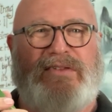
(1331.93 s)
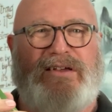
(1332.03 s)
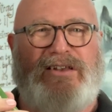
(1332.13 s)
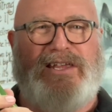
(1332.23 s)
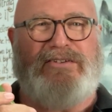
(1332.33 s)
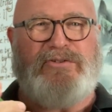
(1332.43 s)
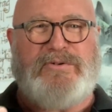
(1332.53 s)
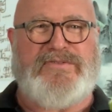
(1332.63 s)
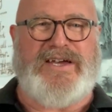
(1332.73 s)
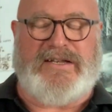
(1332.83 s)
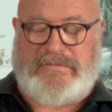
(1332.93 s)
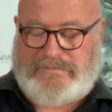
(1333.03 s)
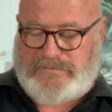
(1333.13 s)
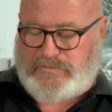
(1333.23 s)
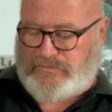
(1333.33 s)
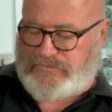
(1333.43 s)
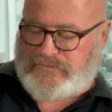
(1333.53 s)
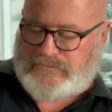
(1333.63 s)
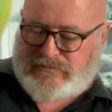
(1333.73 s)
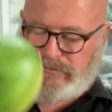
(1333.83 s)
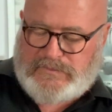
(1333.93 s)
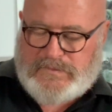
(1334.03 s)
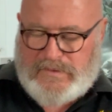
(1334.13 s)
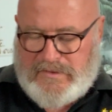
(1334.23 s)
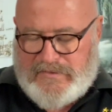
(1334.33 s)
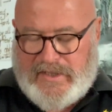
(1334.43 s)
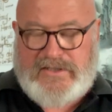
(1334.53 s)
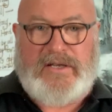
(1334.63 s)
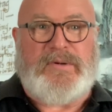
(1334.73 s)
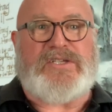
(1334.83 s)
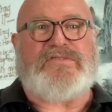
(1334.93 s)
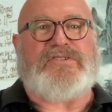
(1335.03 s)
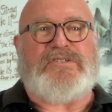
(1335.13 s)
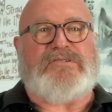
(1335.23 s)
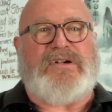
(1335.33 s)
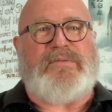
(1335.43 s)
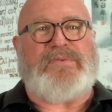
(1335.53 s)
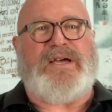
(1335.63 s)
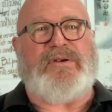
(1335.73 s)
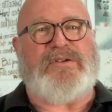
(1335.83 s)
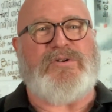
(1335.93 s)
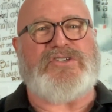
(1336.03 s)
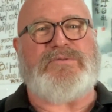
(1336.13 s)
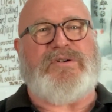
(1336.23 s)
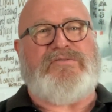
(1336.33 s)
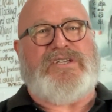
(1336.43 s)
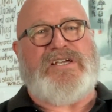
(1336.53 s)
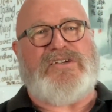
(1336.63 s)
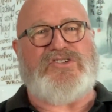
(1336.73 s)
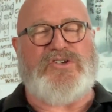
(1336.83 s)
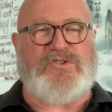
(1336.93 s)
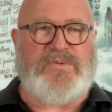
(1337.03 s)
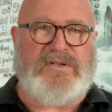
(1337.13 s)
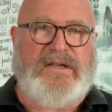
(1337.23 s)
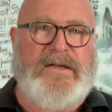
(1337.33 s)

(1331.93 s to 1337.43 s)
I'll leave you with that. Thanks so much for coming and watching my video as usual.